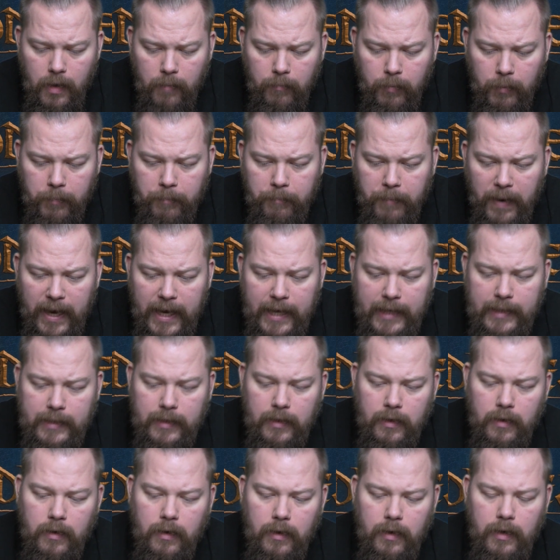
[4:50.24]
But
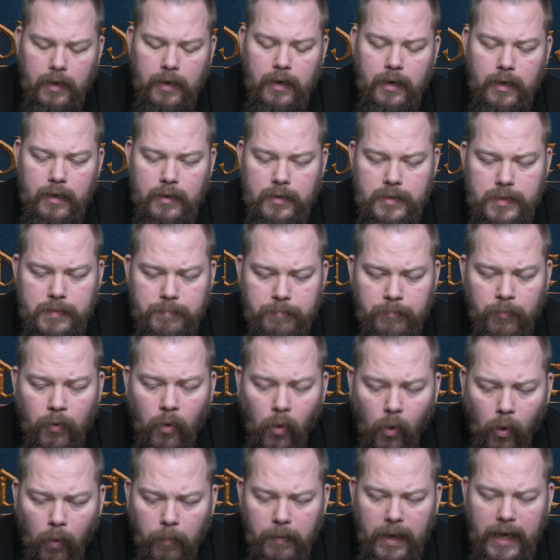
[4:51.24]
Bane,
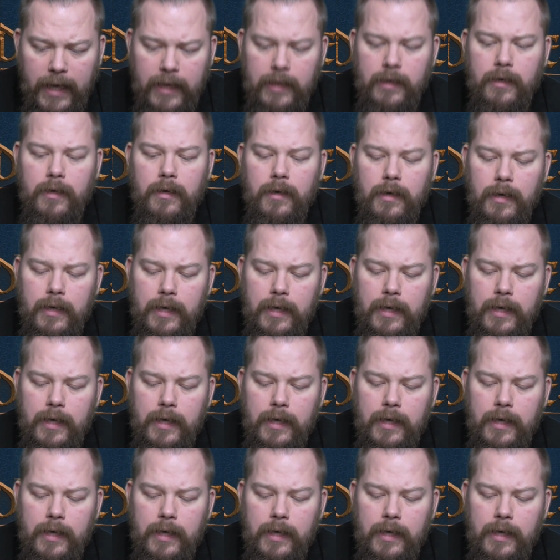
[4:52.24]
poor Bane,